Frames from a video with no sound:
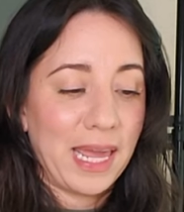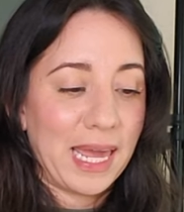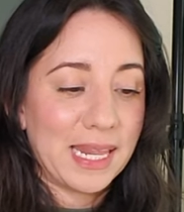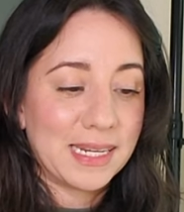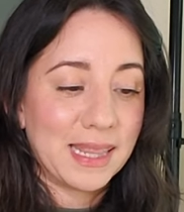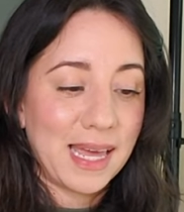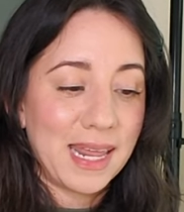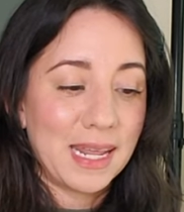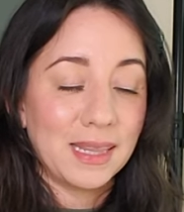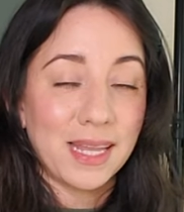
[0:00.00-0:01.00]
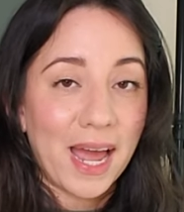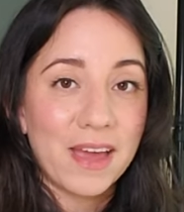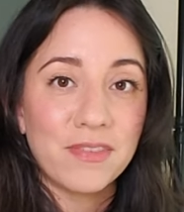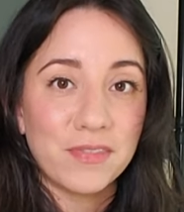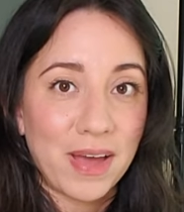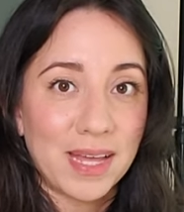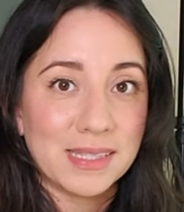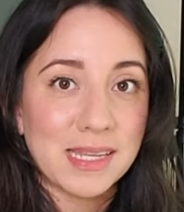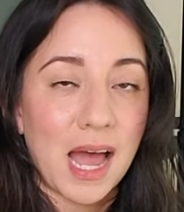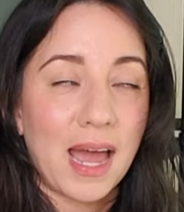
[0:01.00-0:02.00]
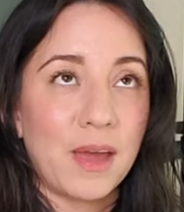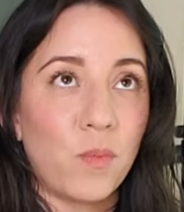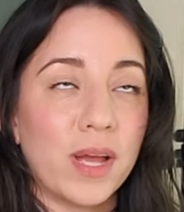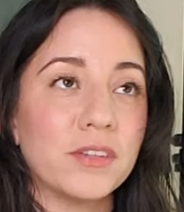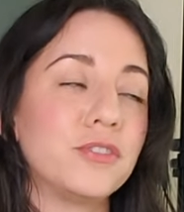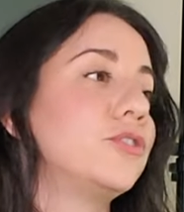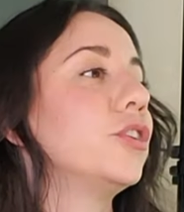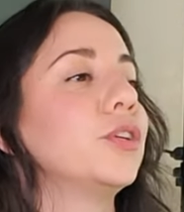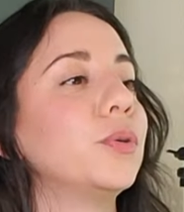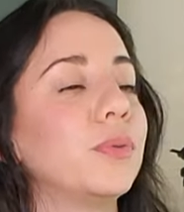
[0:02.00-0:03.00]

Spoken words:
and then live events. I went to